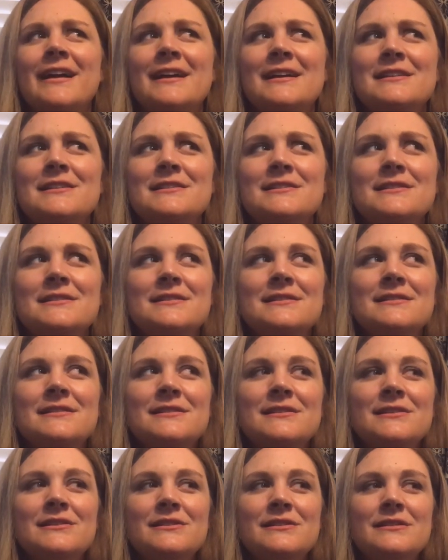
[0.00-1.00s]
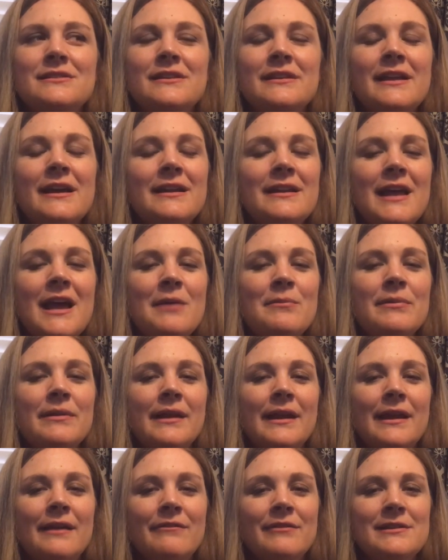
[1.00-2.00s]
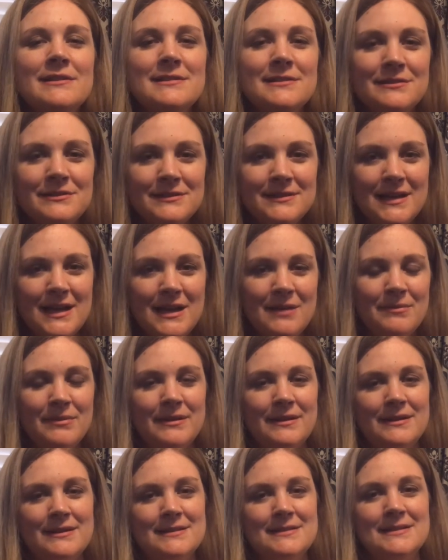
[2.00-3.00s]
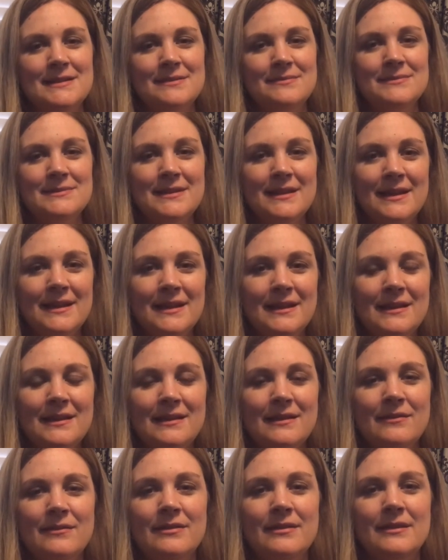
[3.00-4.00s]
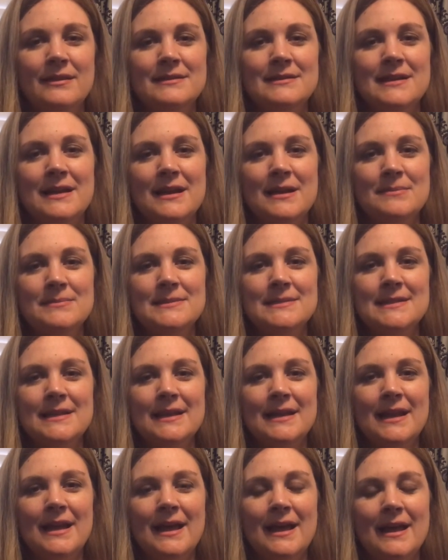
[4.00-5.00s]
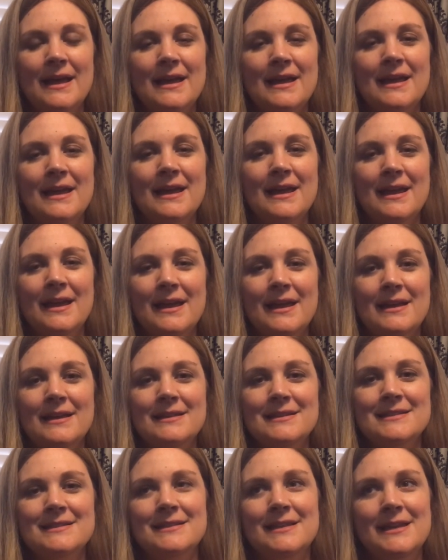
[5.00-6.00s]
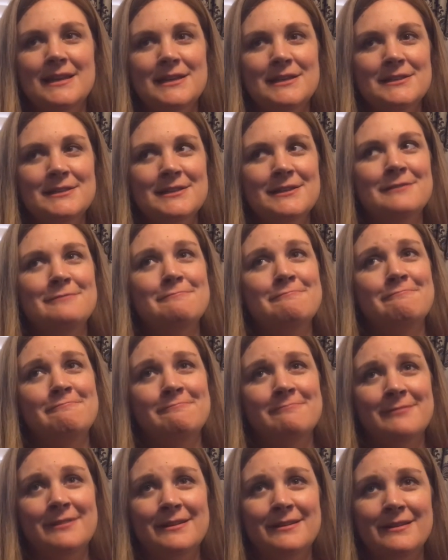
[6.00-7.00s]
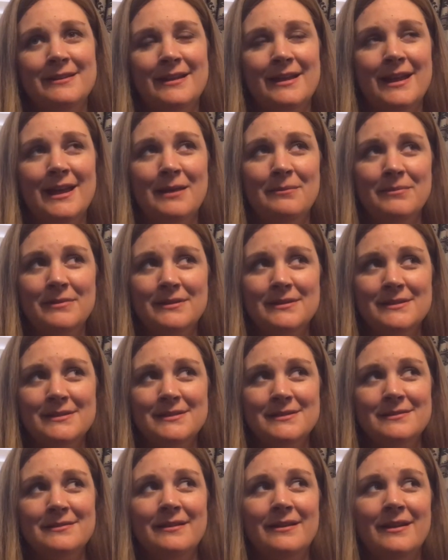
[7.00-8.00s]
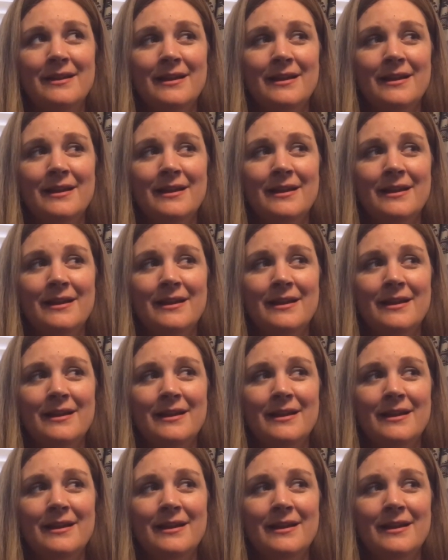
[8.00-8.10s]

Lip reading: It doesn't happen every single time, but it seems like the times that I sneeze, it happens.